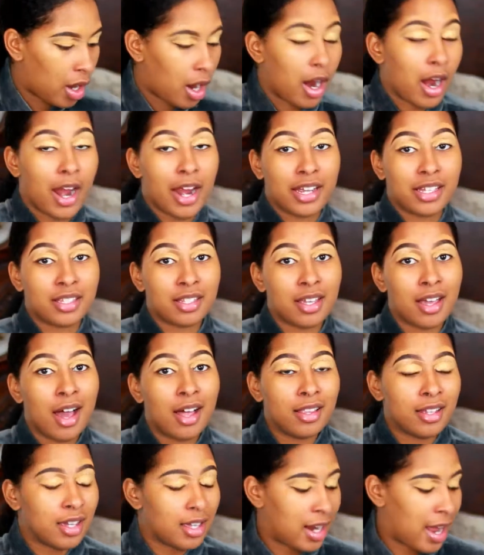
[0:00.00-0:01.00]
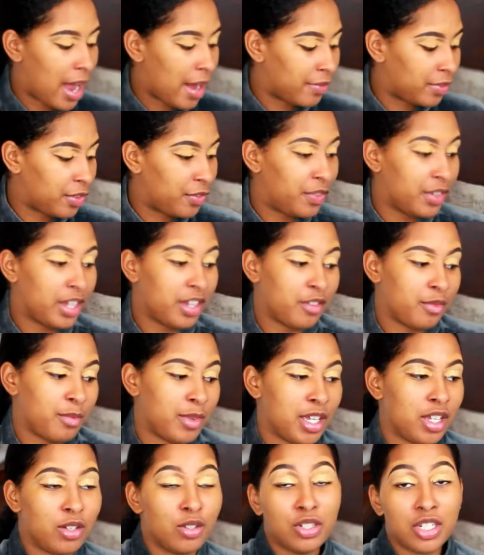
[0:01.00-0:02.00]
Alright, so y'all are going to have to forgive
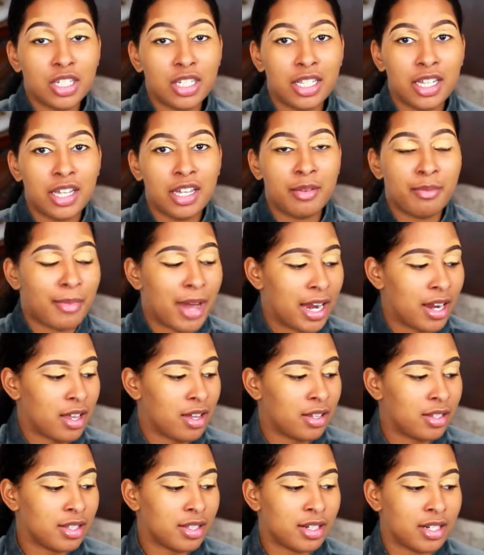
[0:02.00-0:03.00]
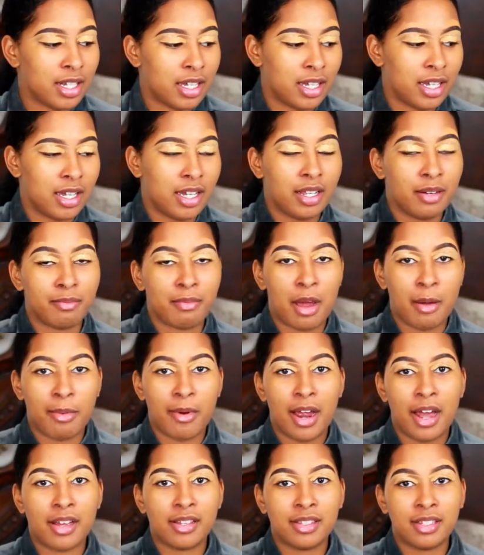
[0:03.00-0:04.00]
me. Usually my nails are done, my
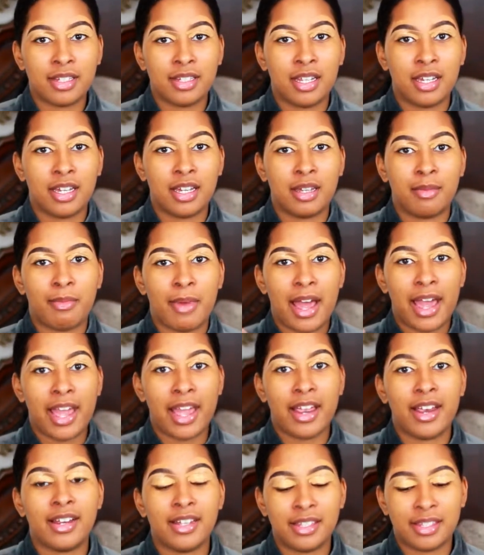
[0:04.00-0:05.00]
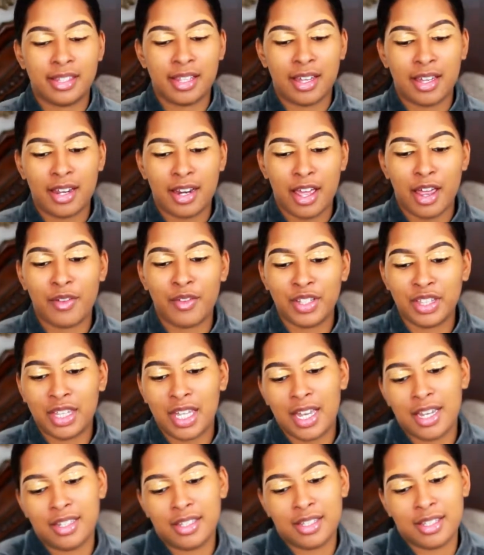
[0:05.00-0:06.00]
brows are done, my hair is done,
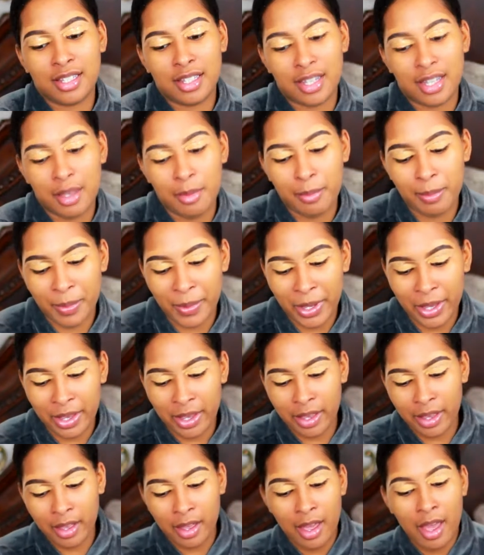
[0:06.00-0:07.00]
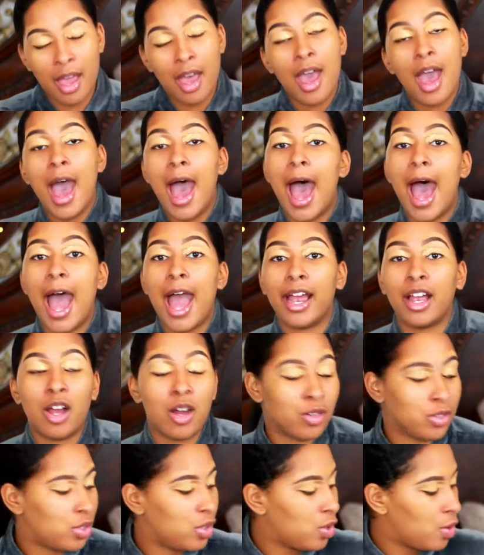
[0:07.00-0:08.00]
everything's done, but I
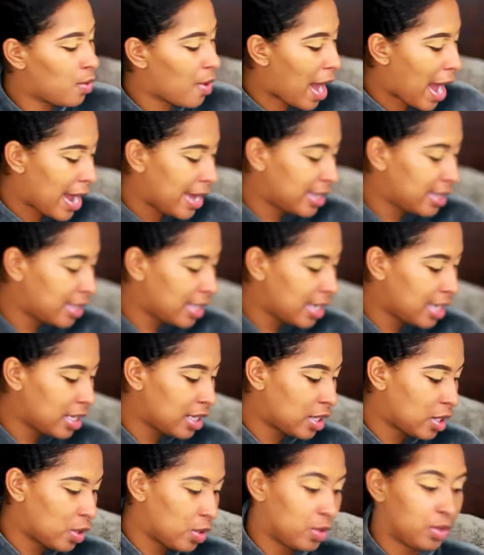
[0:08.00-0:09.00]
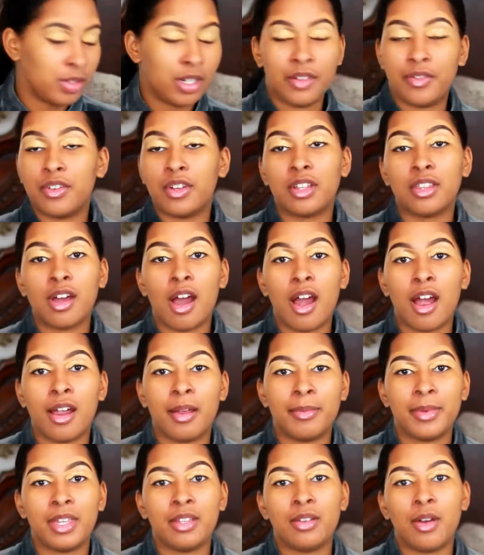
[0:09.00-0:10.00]
go to AT soon. If you're in the
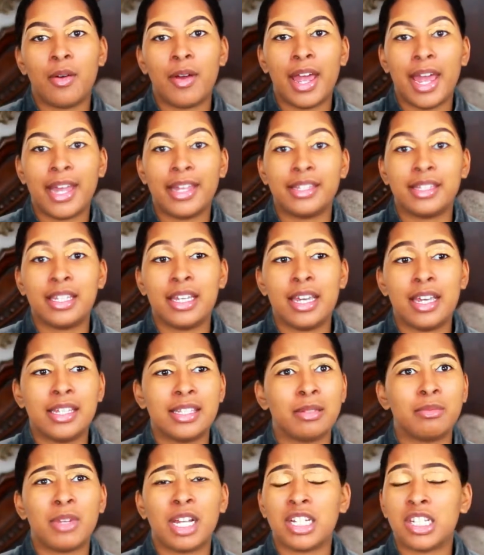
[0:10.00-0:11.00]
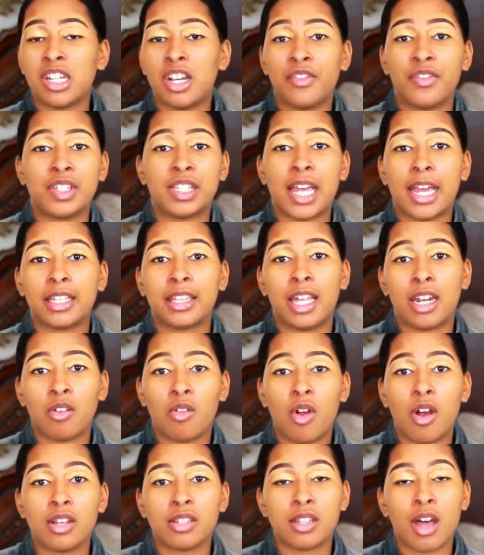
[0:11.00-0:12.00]
Army, you know what AT is. I'm not sure if it's like that
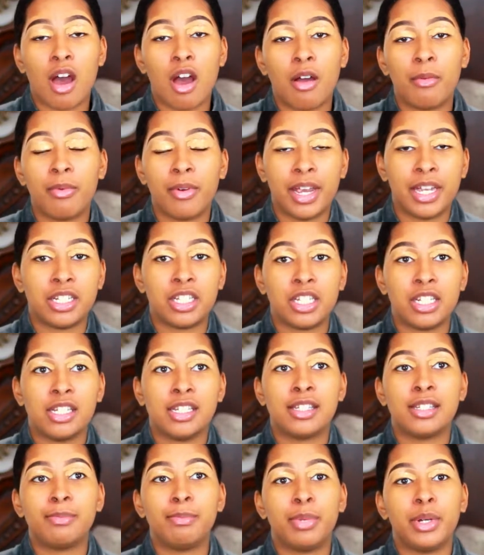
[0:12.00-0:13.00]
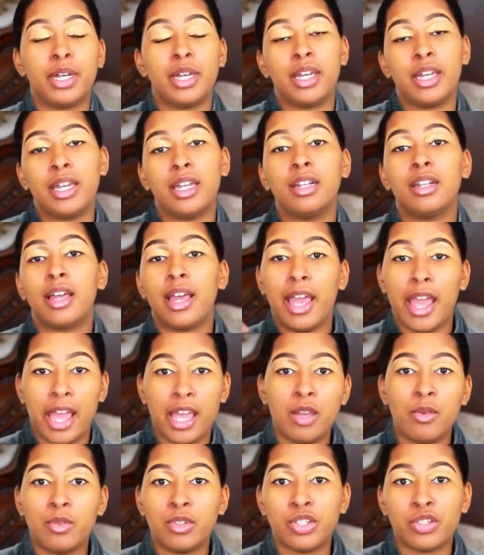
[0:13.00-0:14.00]
across all branches, but
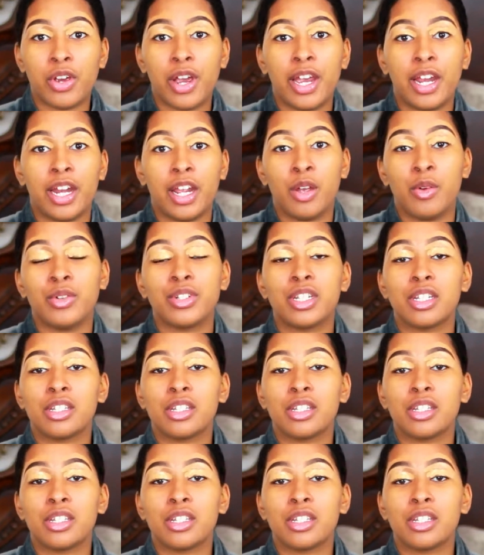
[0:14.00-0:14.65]
annual training, which